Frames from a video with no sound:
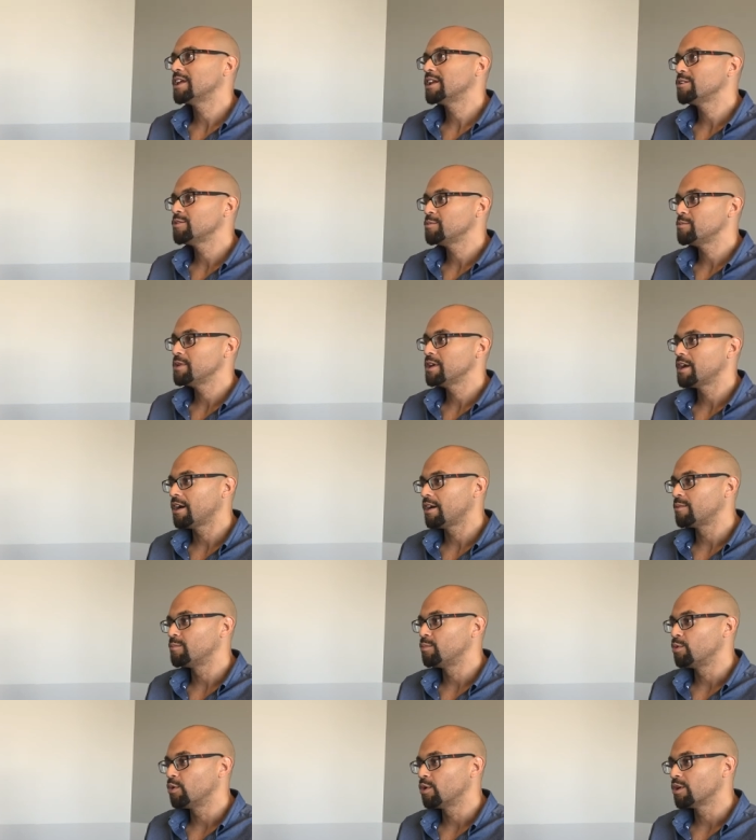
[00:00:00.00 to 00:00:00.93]
that he would be on
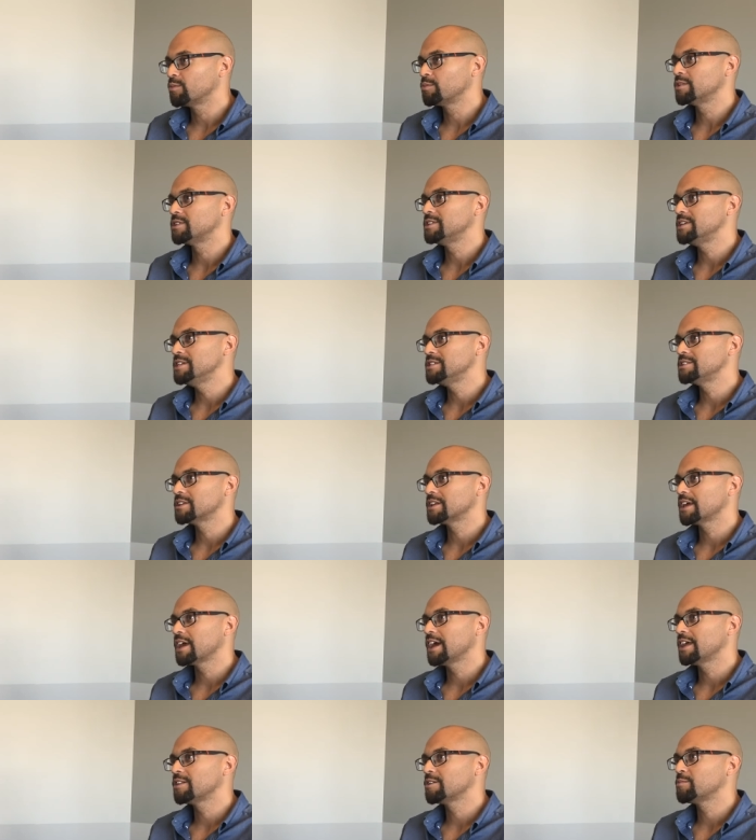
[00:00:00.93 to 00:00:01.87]
board with teaching
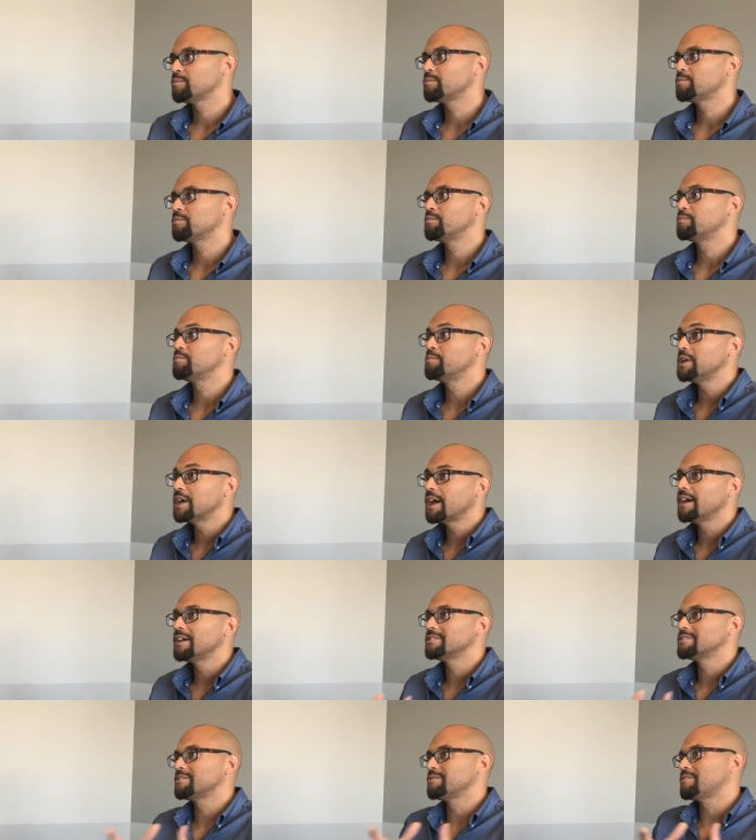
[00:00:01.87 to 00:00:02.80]
together
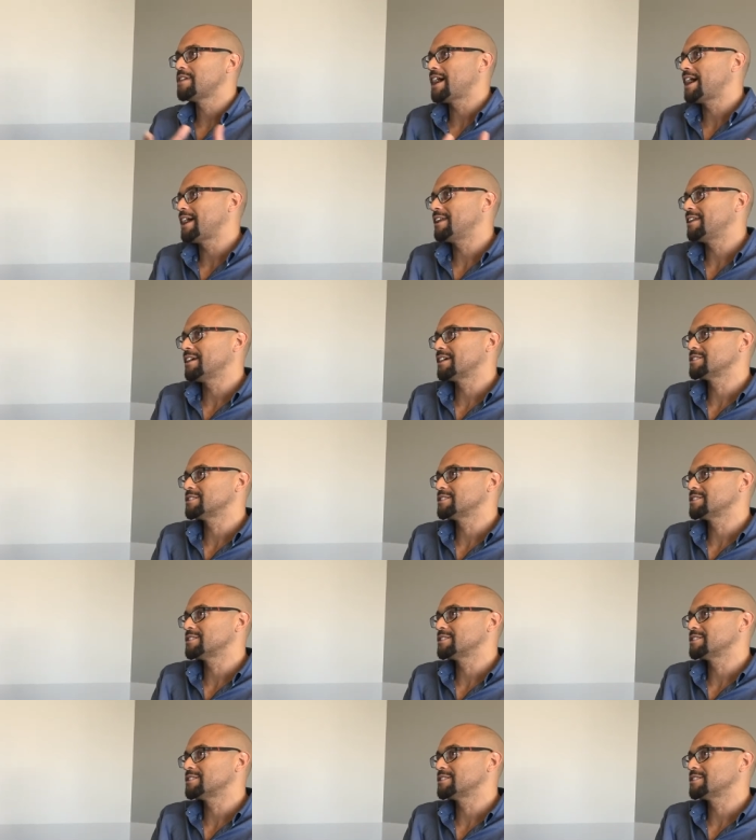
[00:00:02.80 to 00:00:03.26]
because of that